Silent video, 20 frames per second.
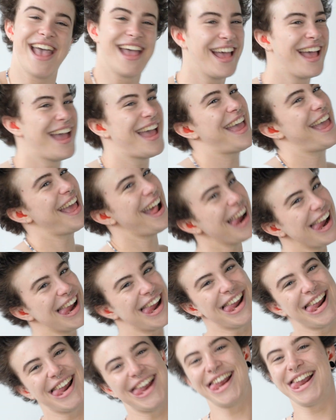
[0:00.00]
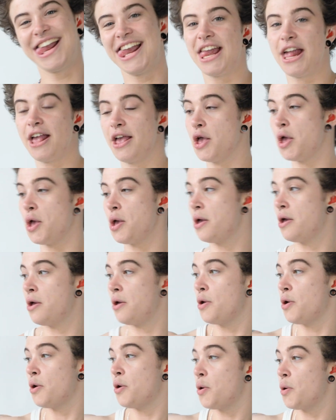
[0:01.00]
pride
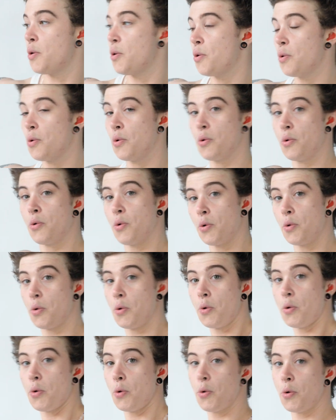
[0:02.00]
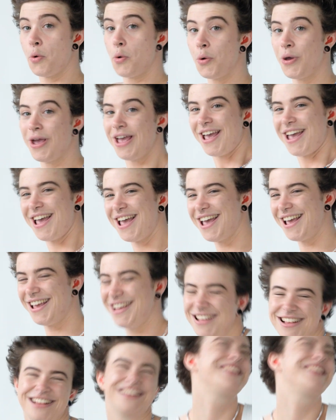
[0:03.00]
in myself was when